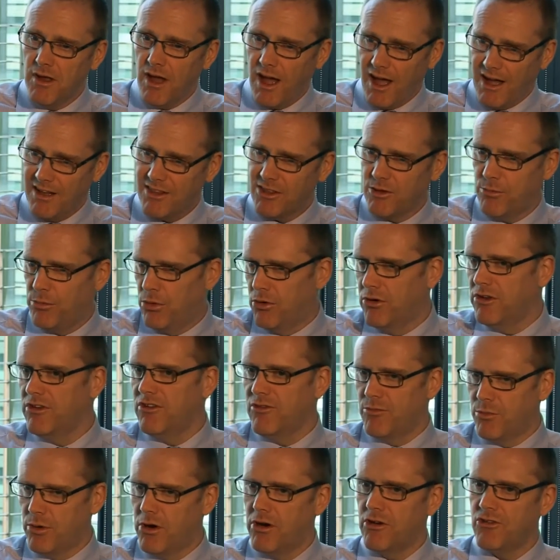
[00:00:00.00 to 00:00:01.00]
at the point
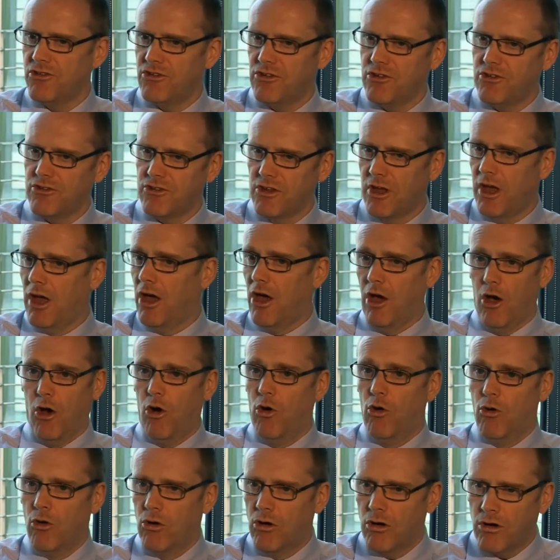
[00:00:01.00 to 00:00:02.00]
of purchase,
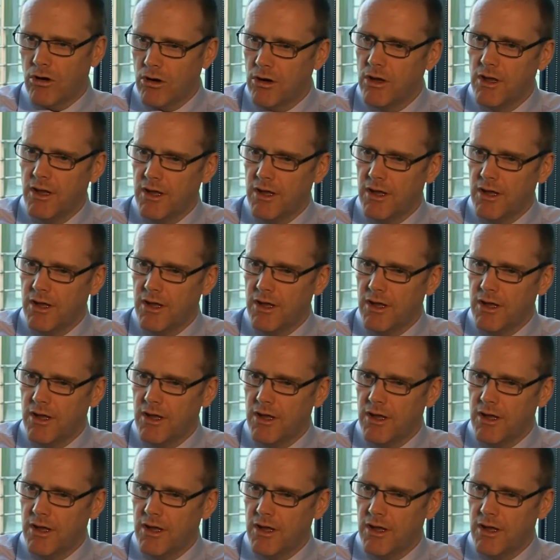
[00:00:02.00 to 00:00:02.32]
or